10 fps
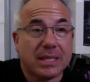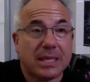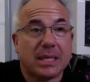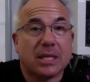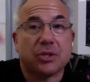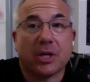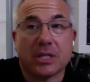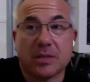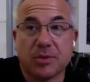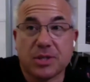lets our
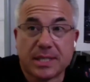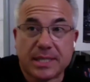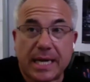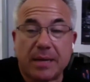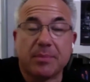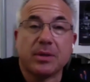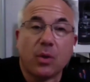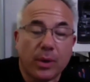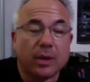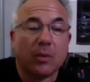customers stay and be
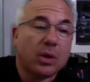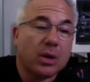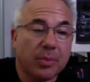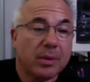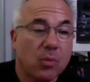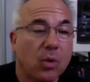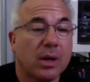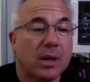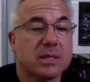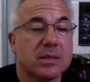loyal and want to bring more
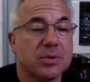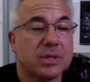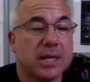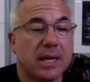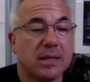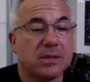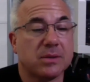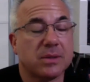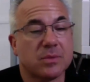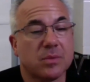customers and add
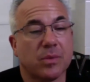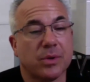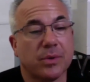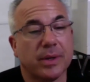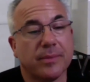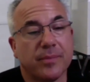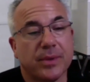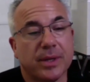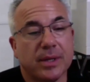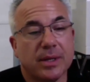to us what we're doing.
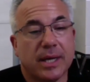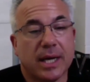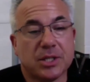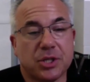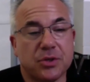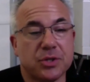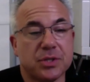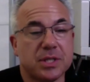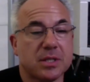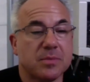Execution
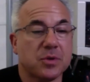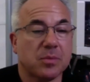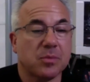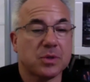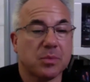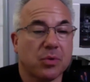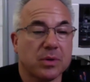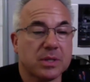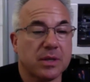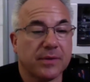systems, so the most
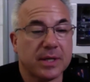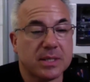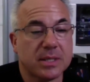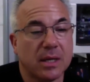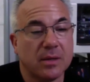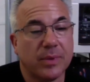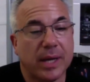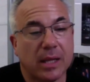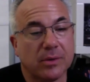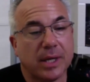important stuff gets done, and we
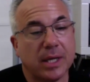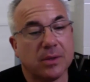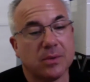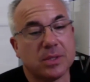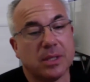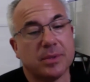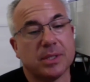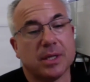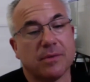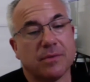allocate those
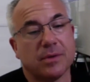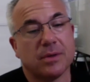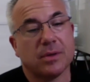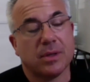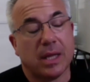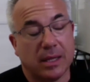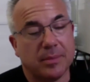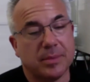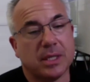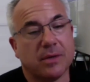limited effort
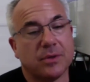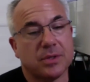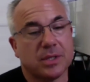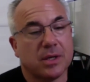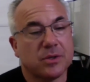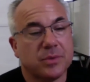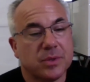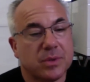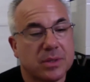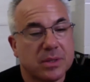of scarce
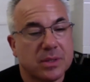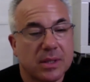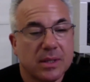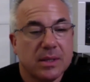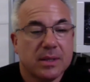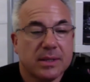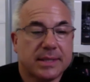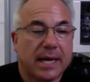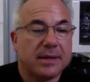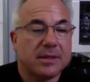resources.
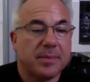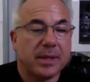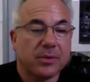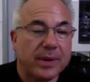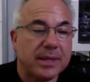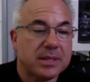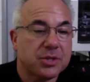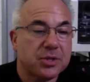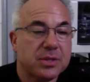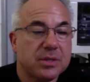Data to make the right
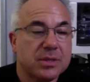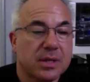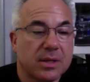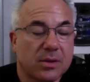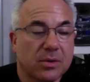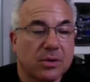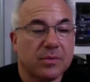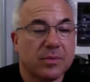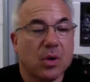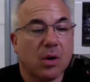decisions and learn
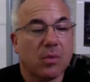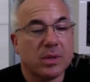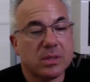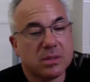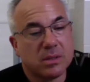from the wrong ones.